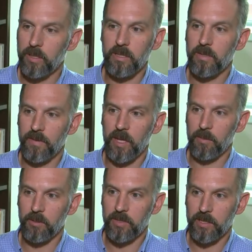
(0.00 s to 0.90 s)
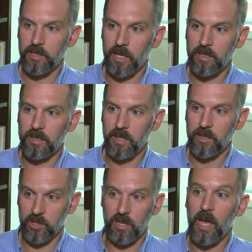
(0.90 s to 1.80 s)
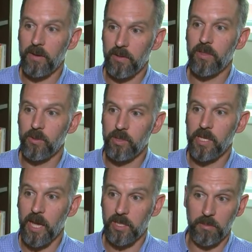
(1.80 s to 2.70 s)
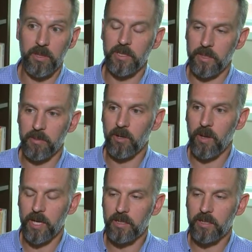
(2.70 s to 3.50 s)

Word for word: that's available suggests that there's a lot of enthusiasm on the Democratic